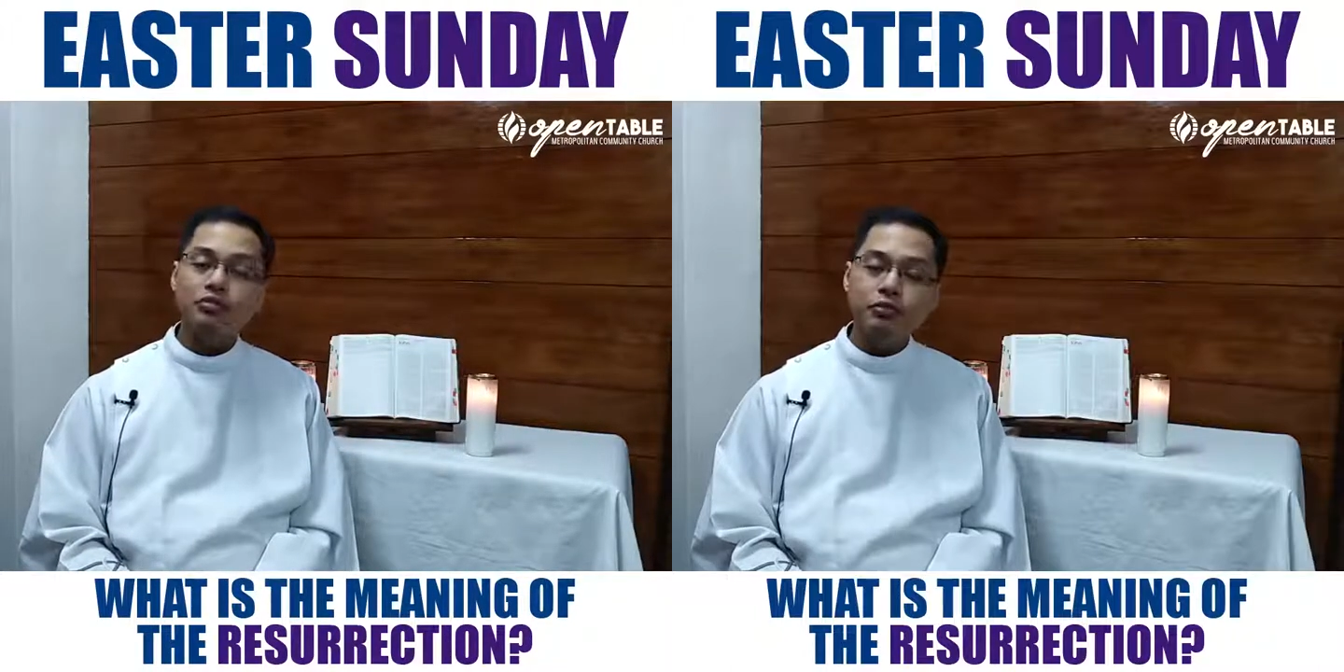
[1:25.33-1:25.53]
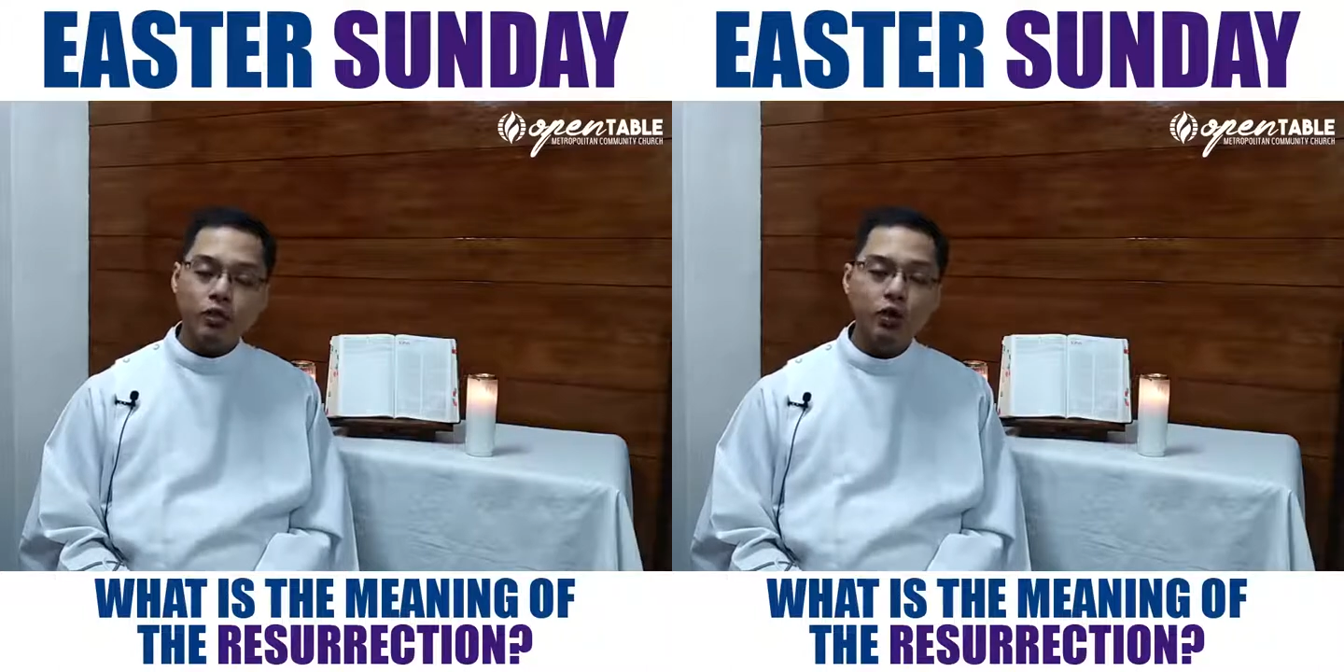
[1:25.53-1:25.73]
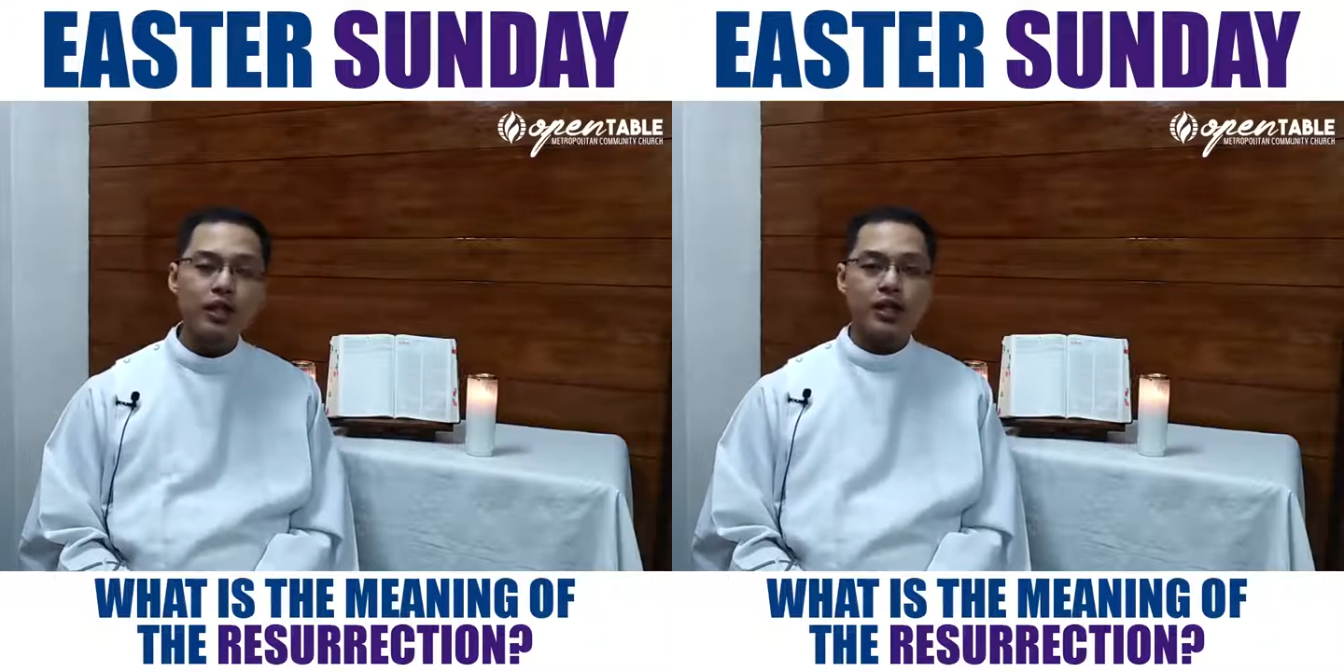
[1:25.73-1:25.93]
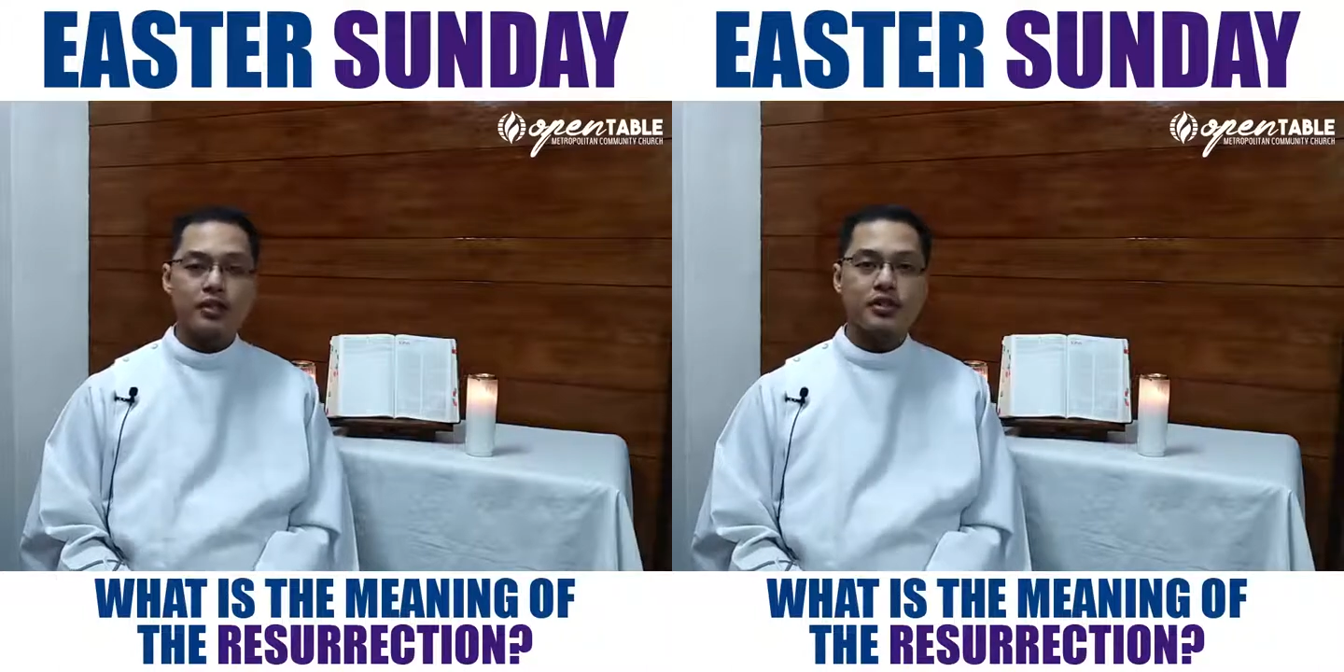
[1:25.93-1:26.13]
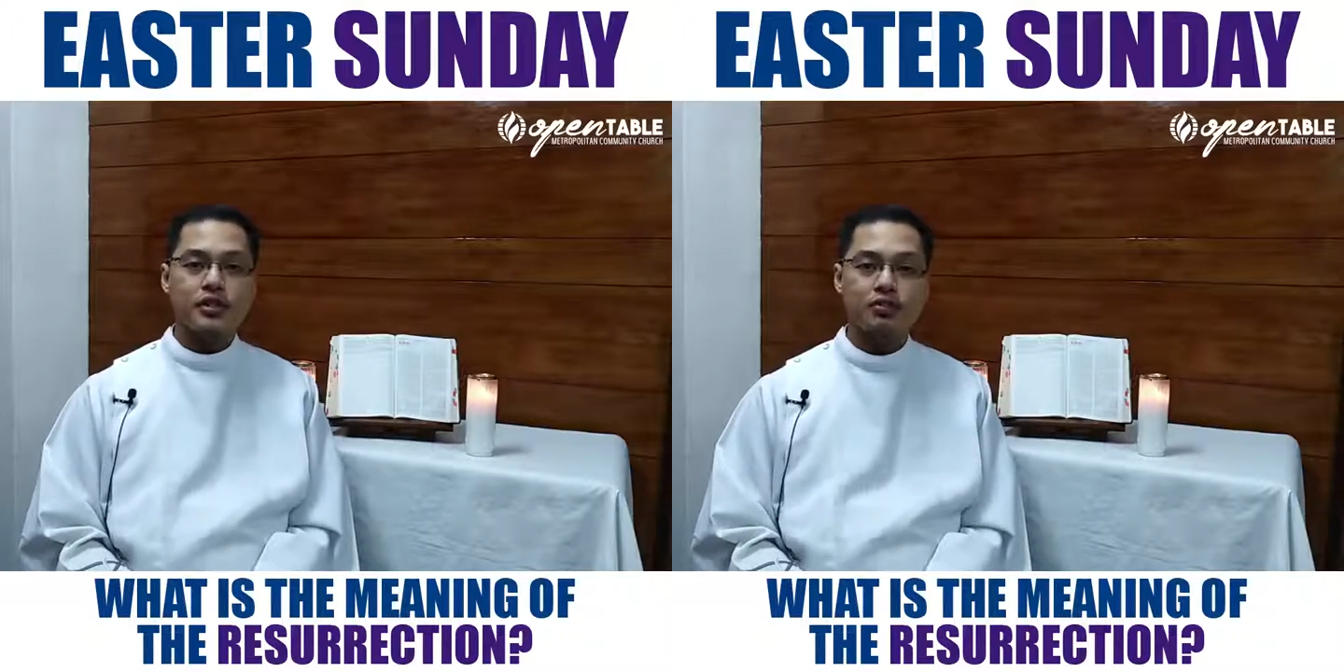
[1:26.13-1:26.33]

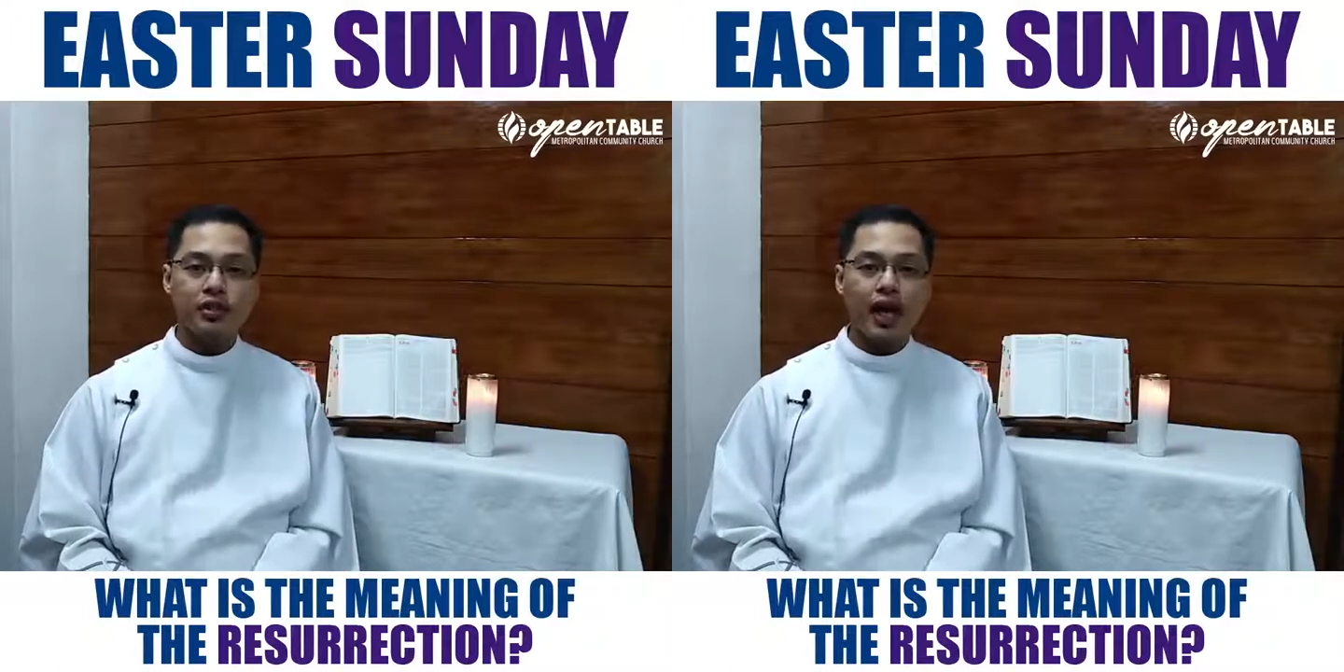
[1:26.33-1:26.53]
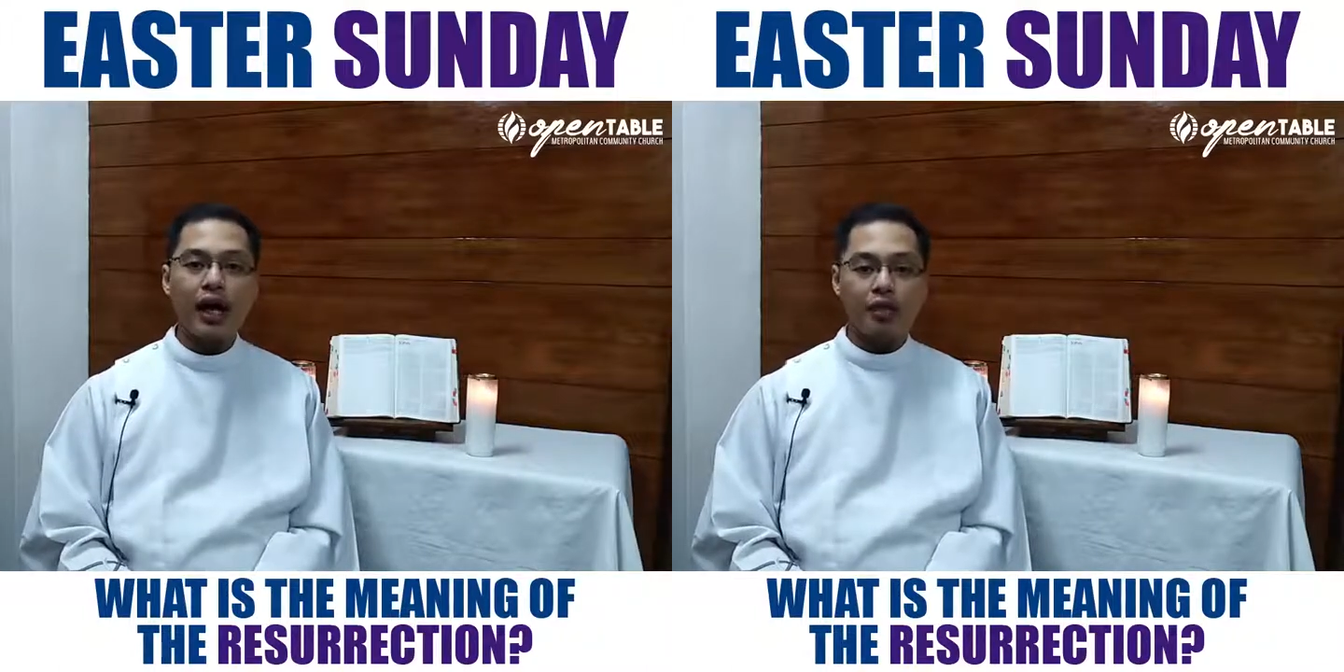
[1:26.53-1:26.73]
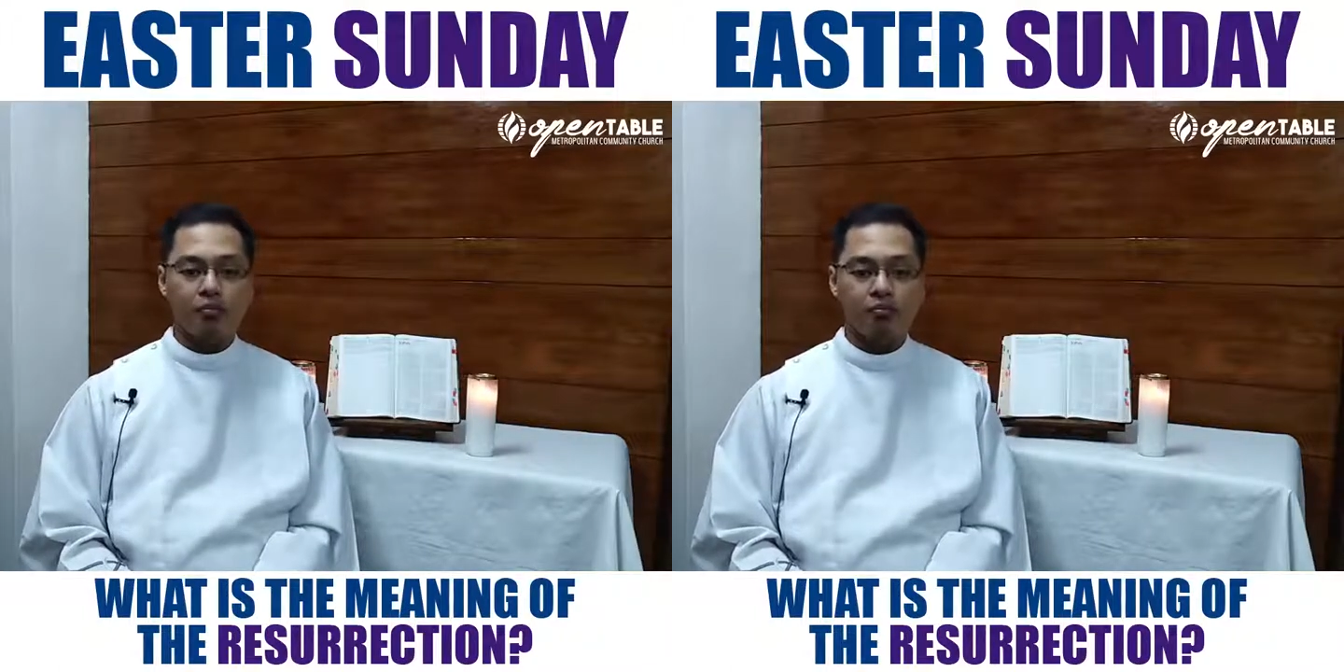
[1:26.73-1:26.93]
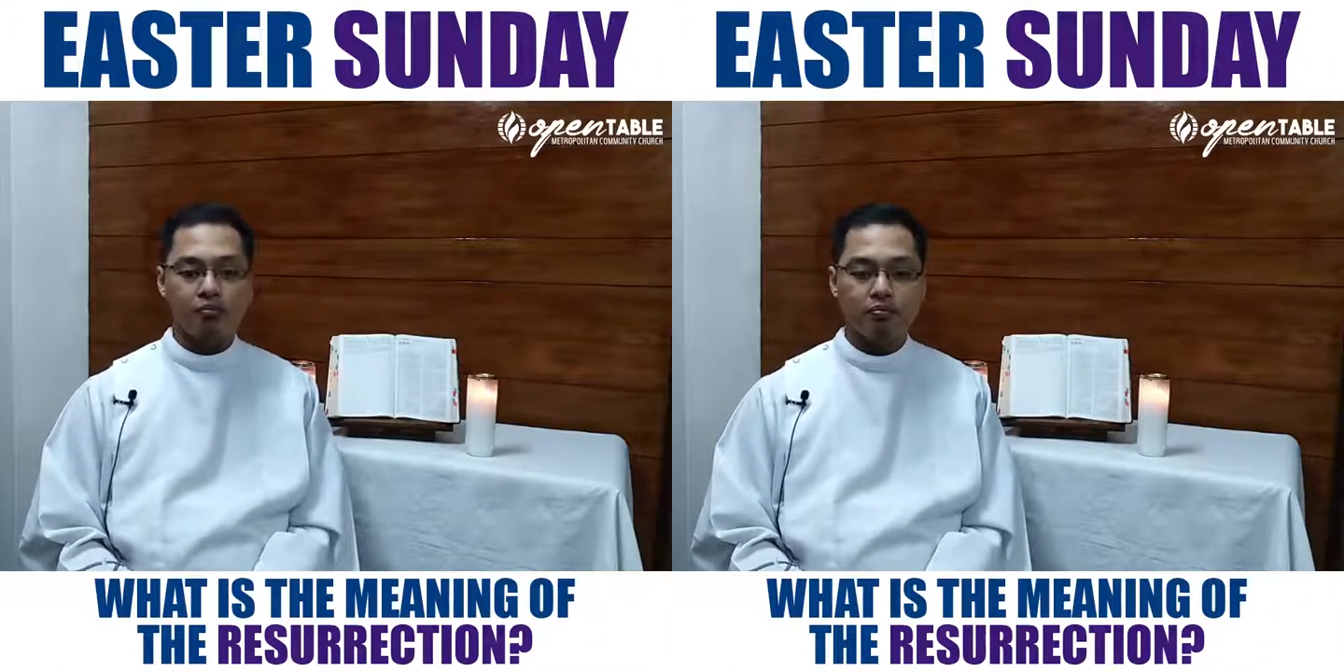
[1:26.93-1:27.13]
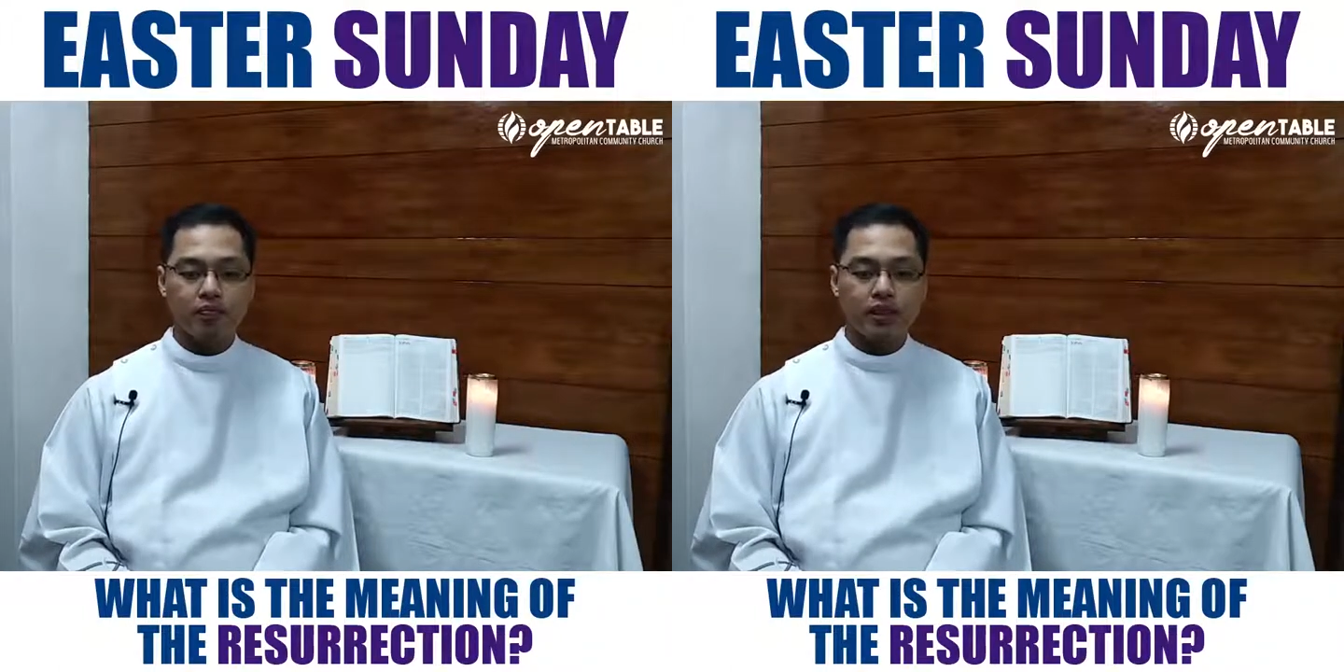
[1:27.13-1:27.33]
fullness of time,